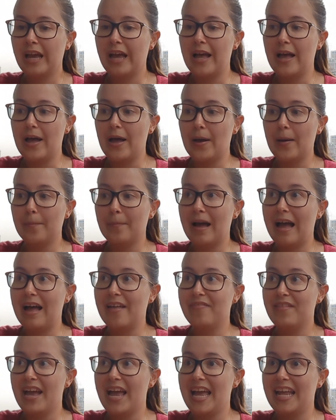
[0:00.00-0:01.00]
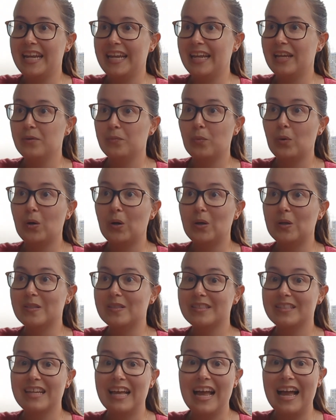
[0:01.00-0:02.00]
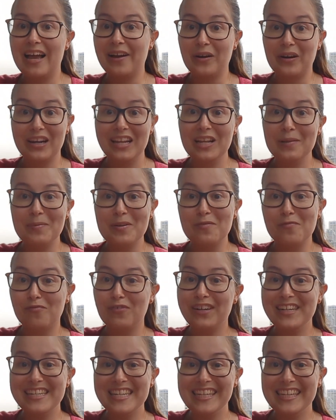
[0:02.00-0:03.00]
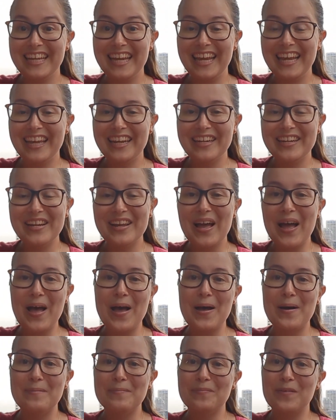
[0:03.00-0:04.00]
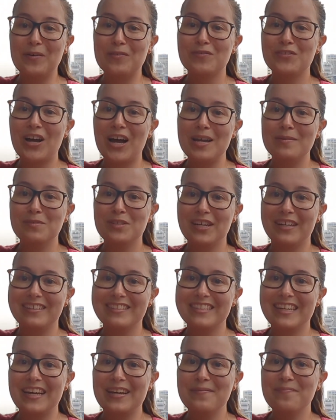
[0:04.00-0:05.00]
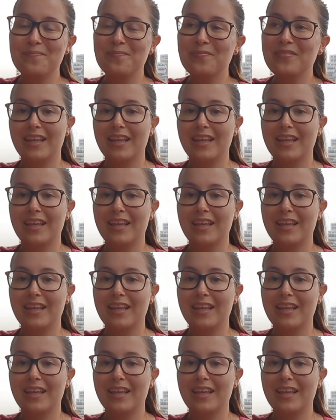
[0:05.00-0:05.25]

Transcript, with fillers: Um, and then it was, I got a little bit of reading in um, of Time Shelter.